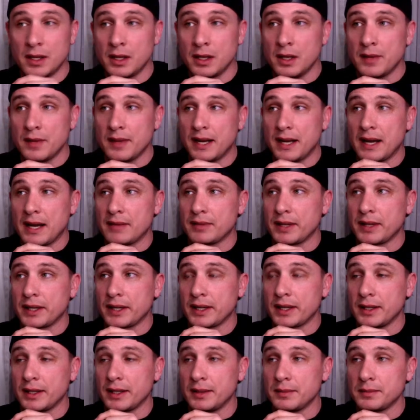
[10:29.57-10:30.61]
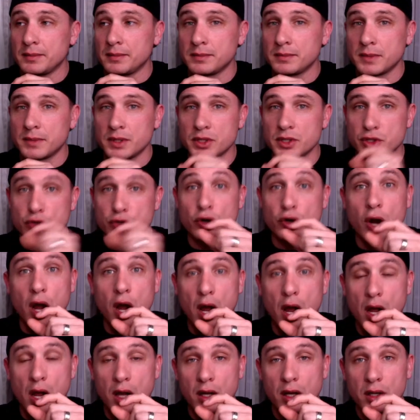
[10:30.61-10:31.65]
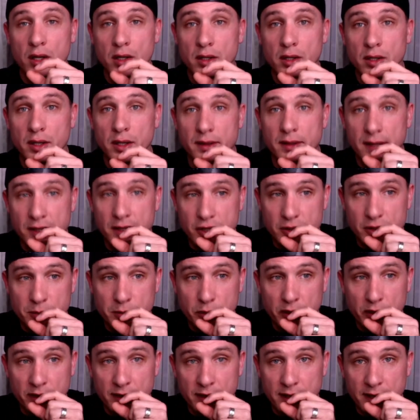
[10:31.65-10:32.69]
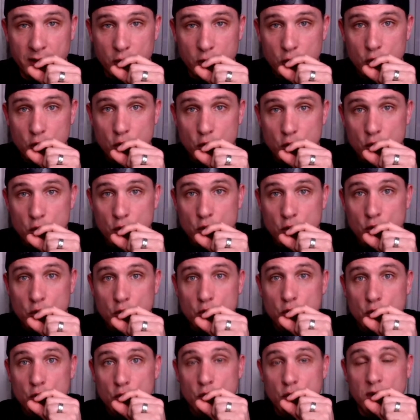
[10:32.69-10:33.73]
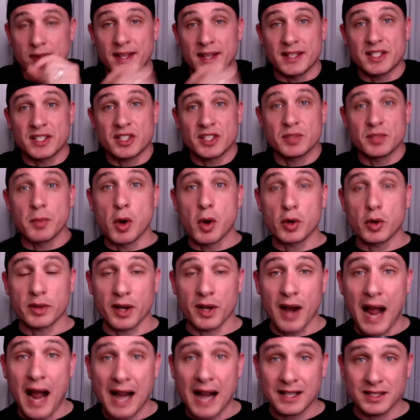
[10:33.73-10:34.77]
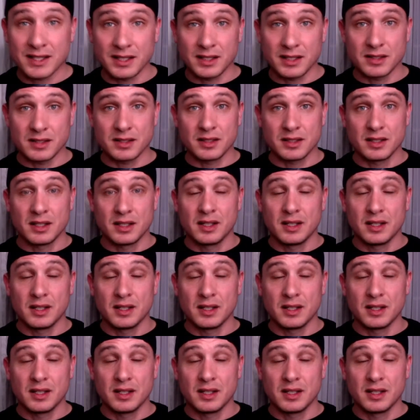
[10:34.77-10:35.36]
they'd have like a straw, and they'd just breathe it in, and they'd smoke their oxys.